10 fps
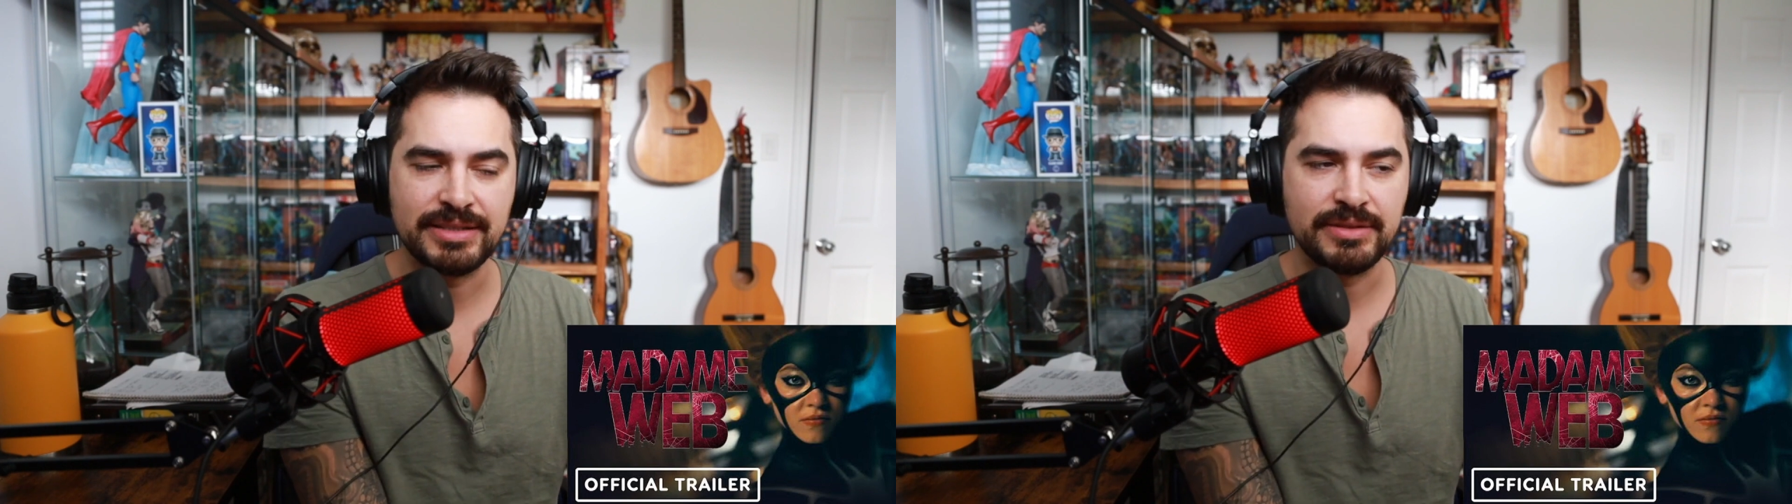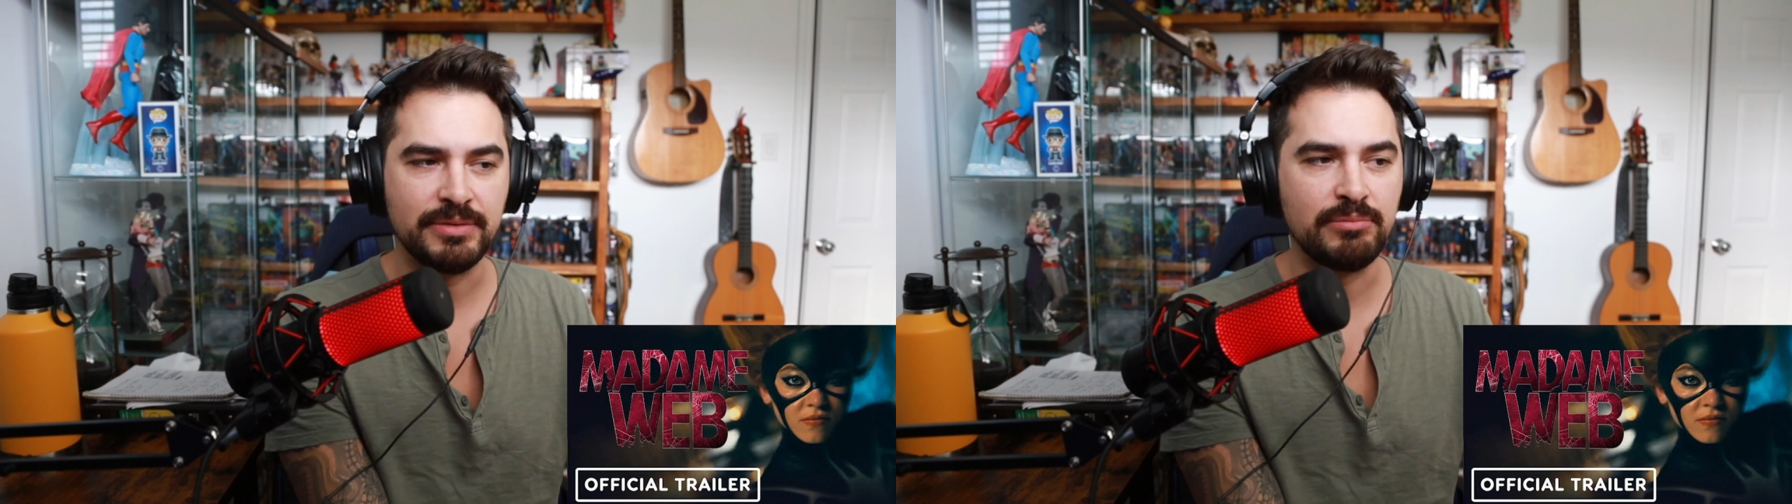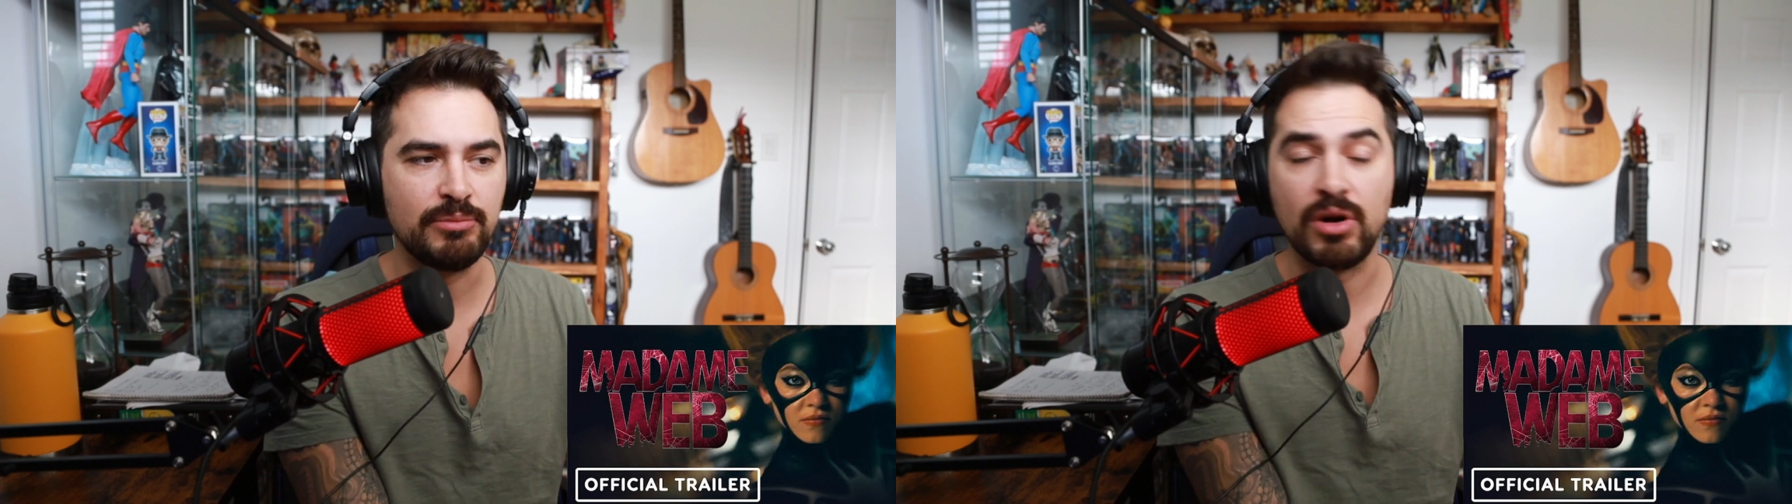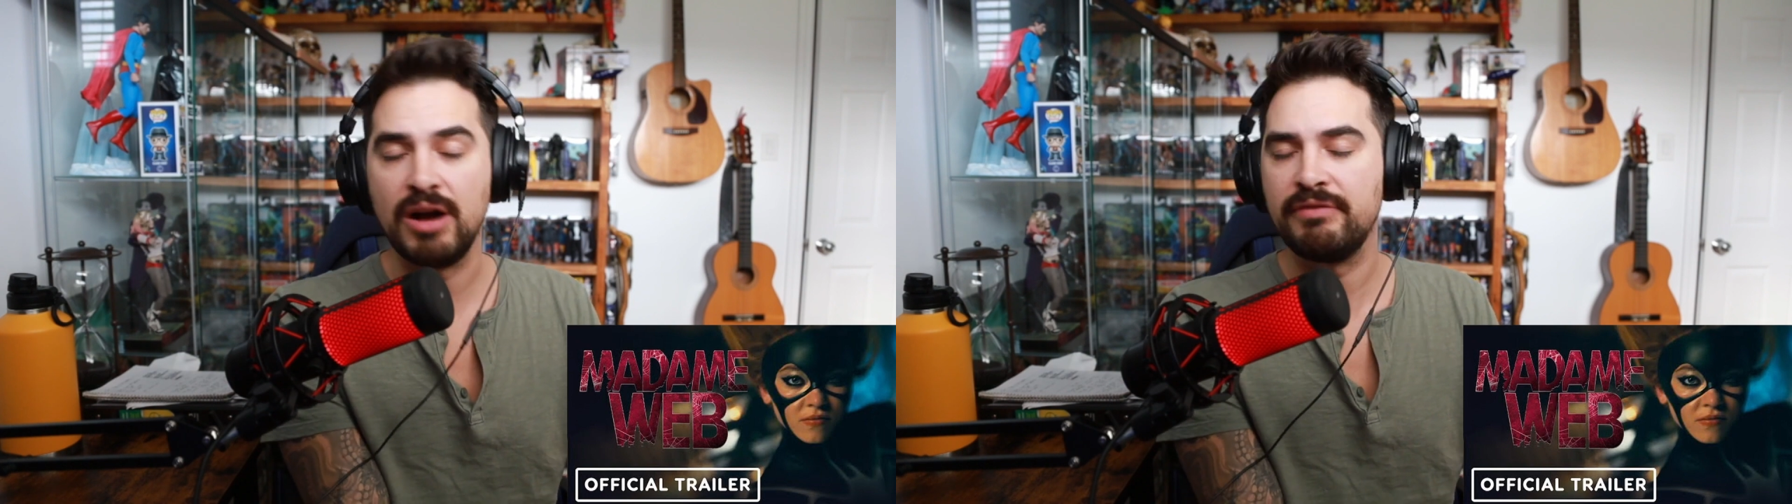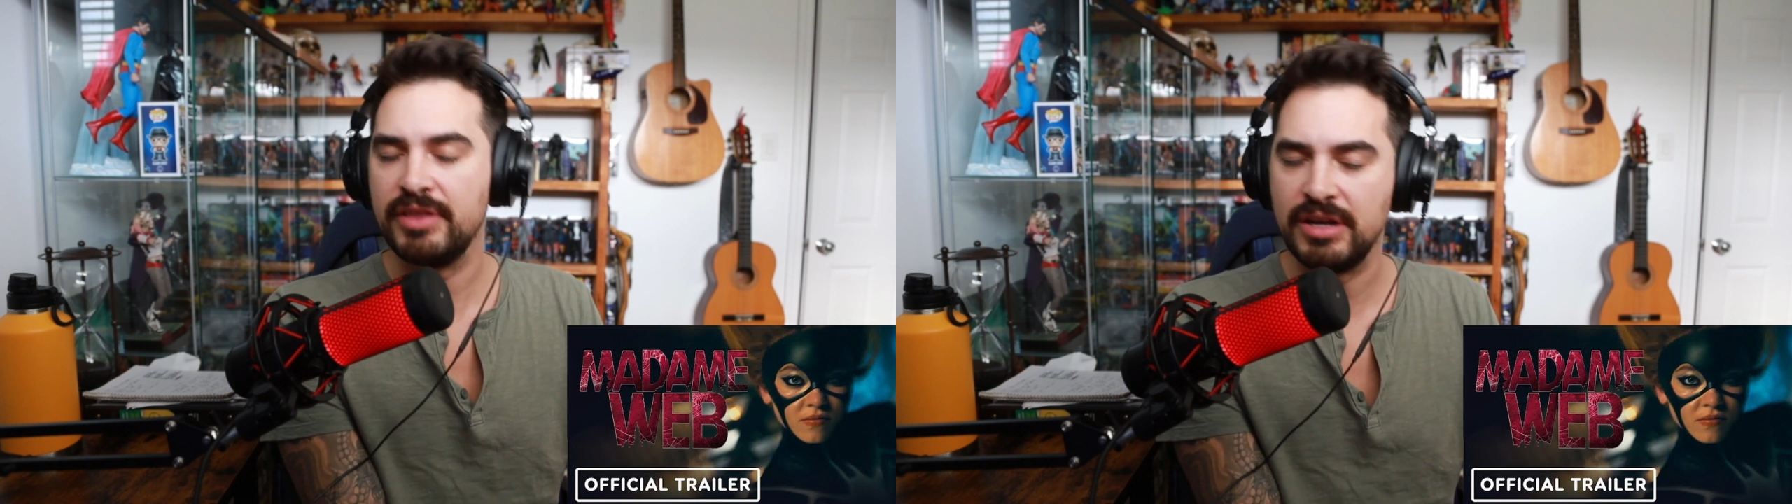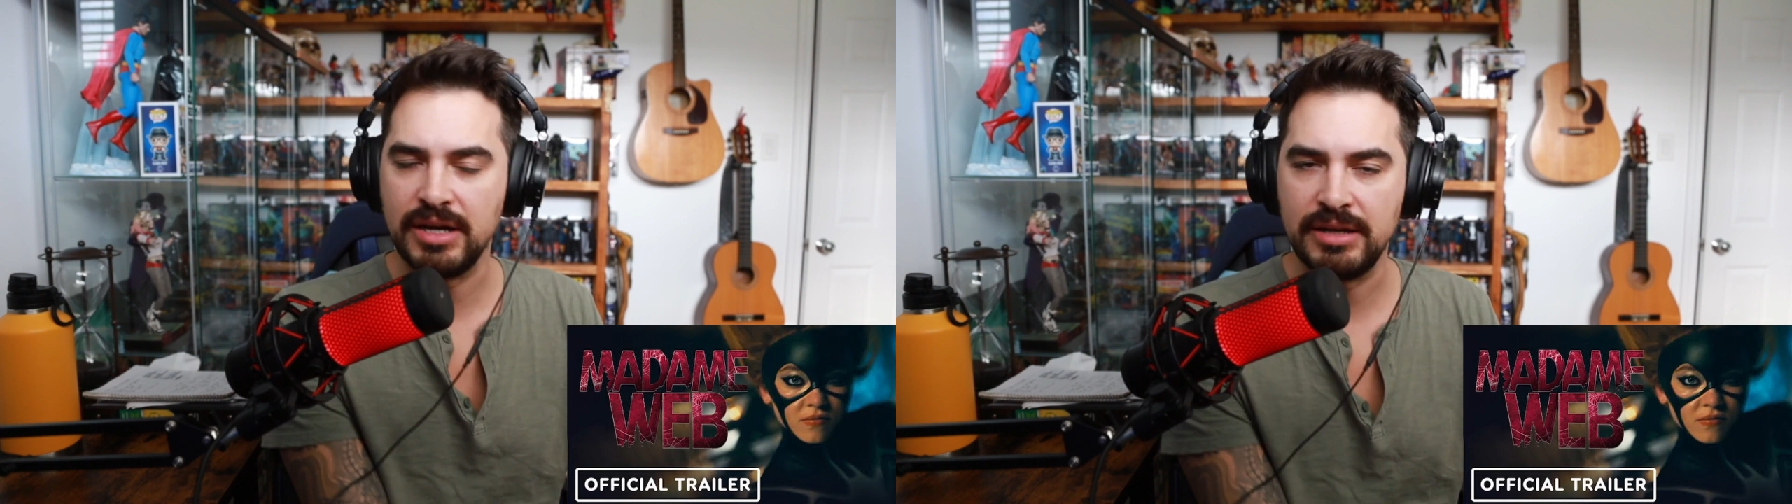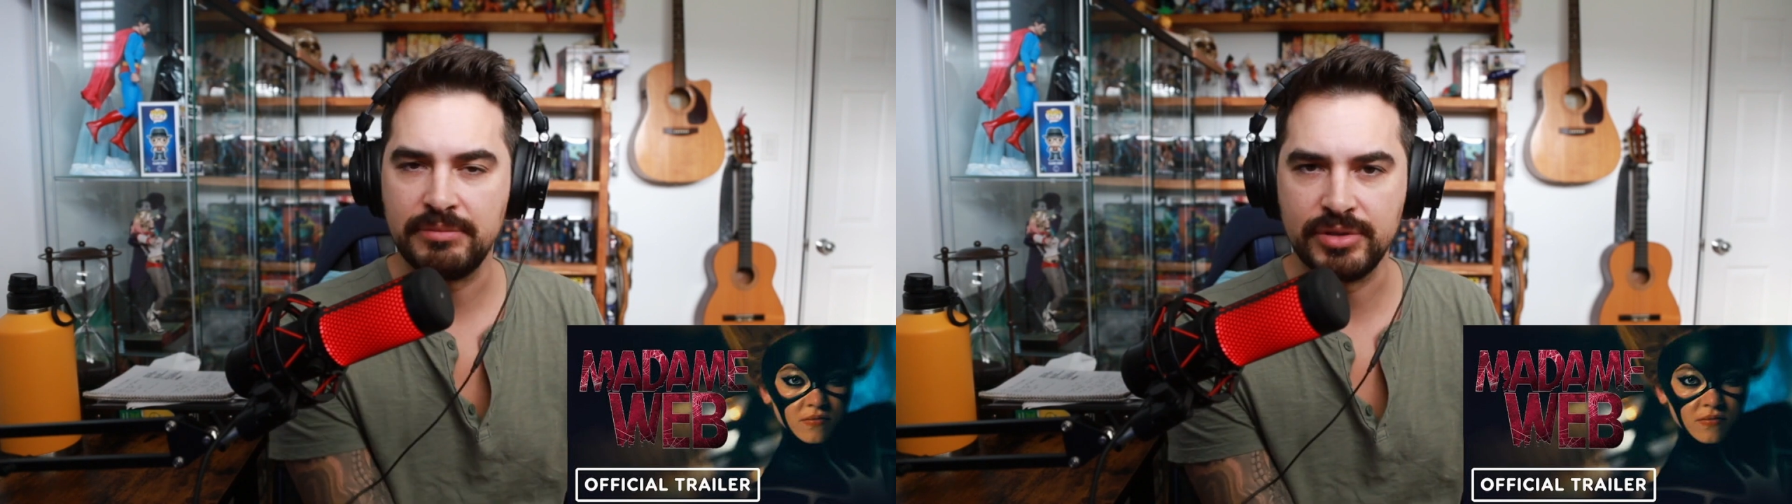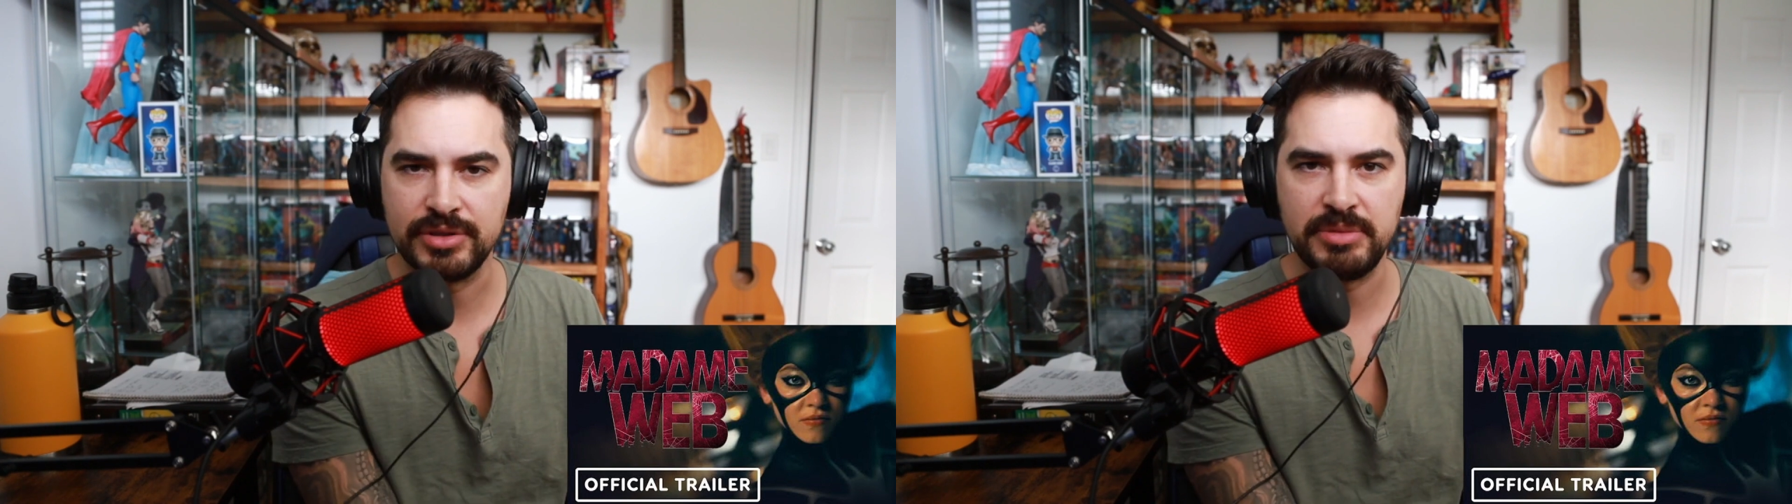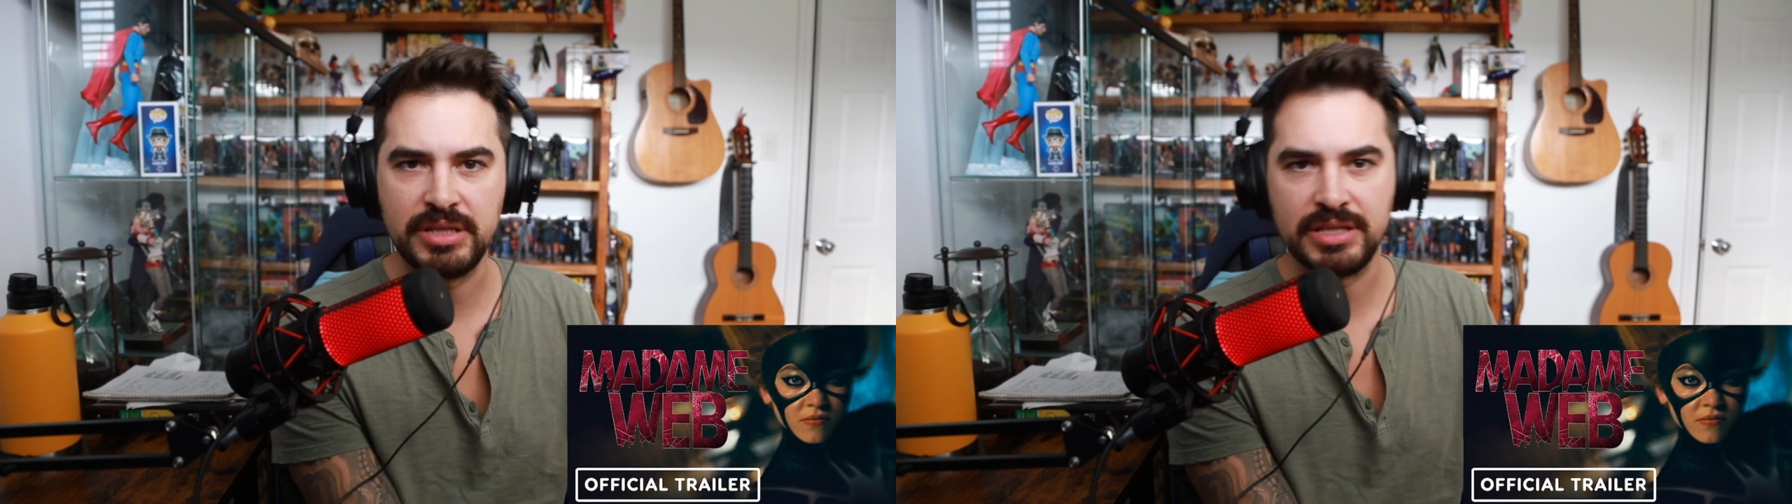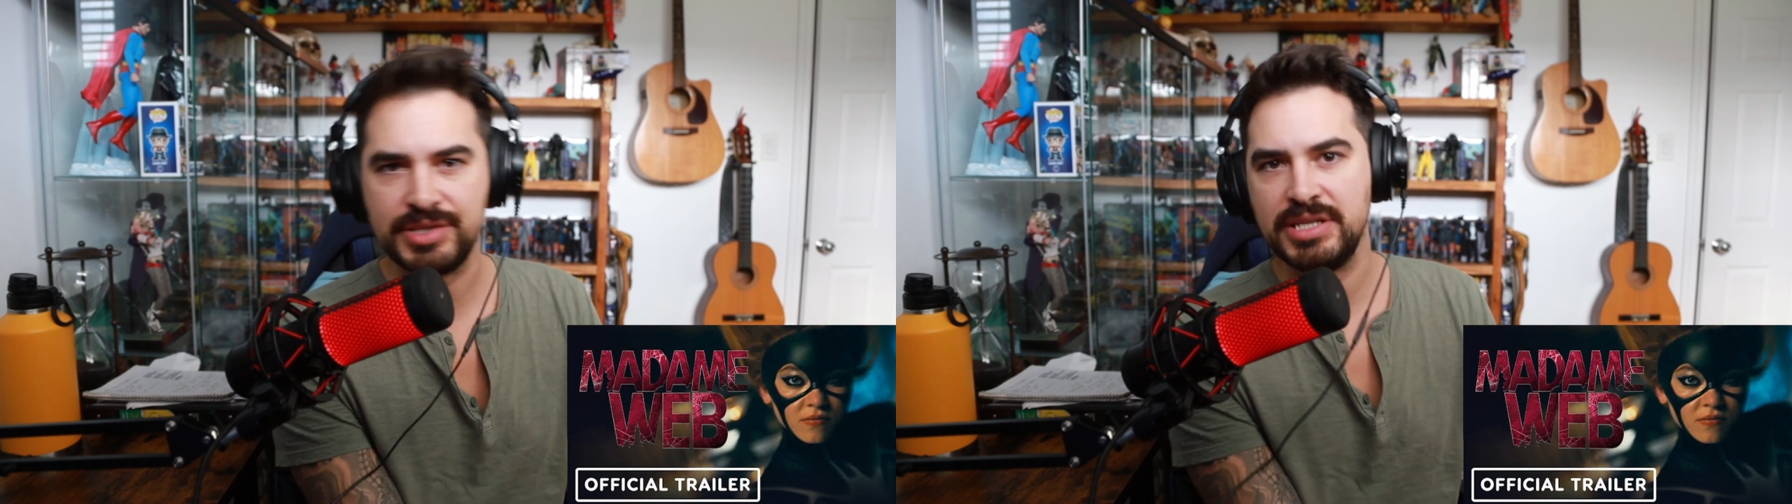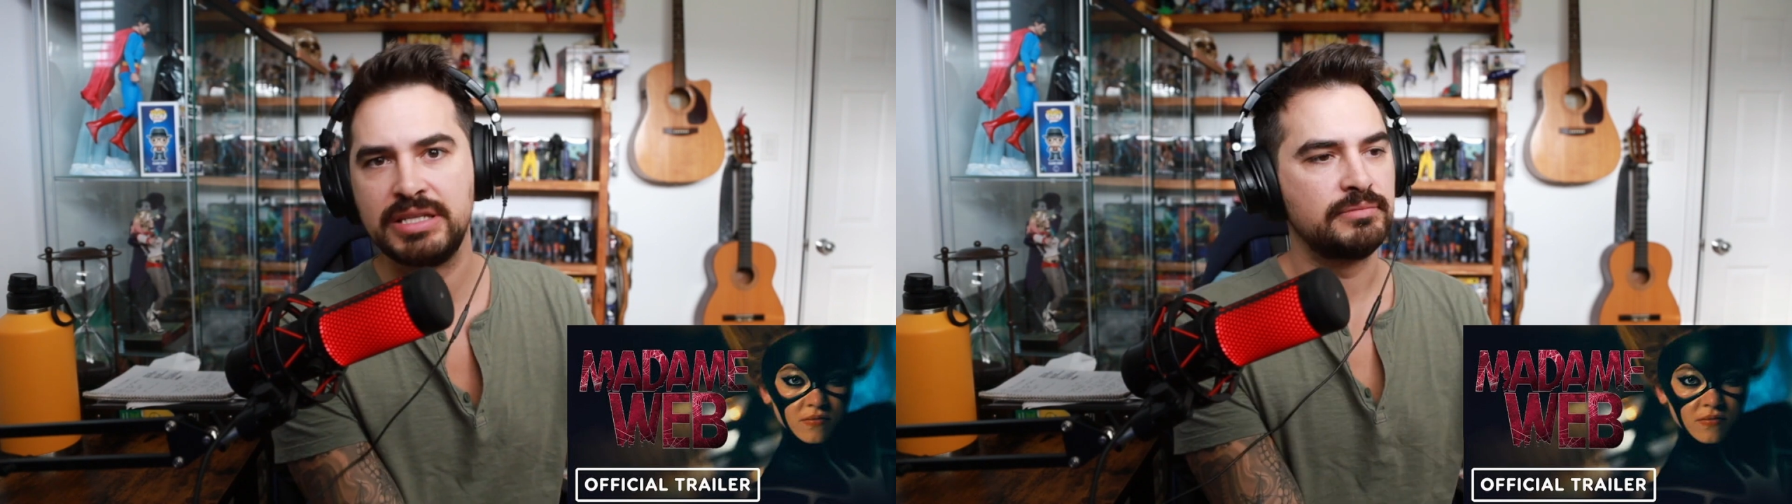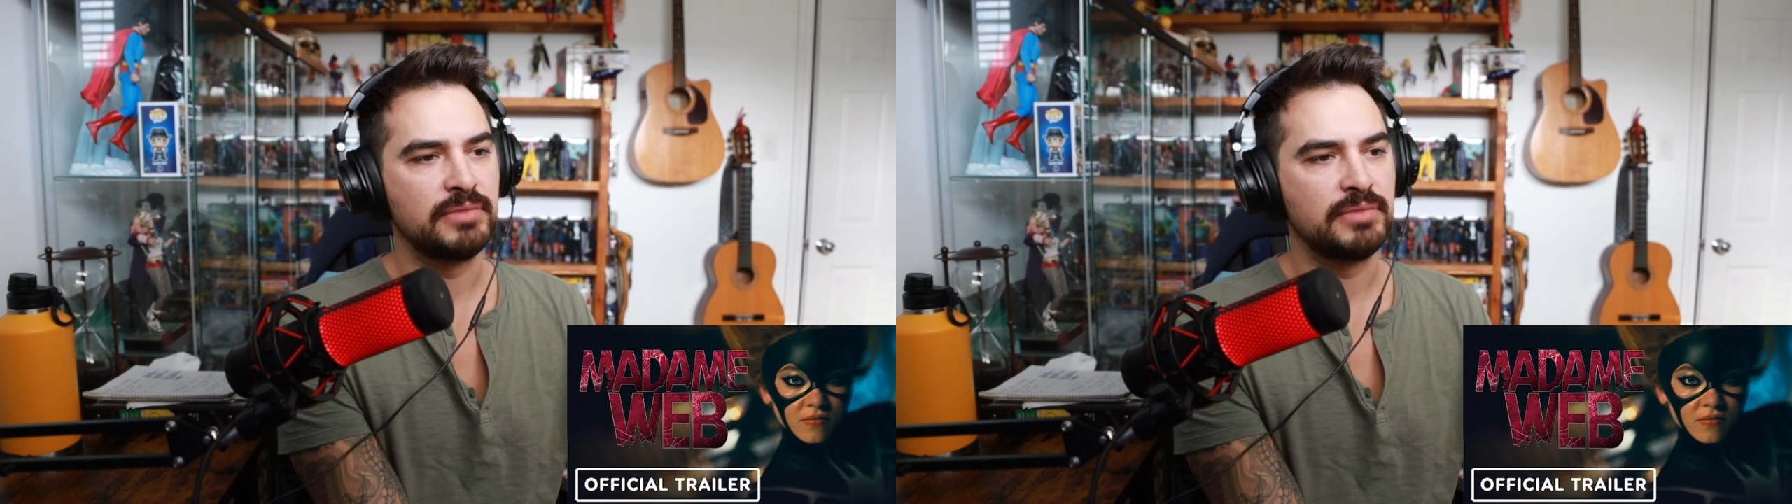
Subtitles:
more often than not puts me in the seat.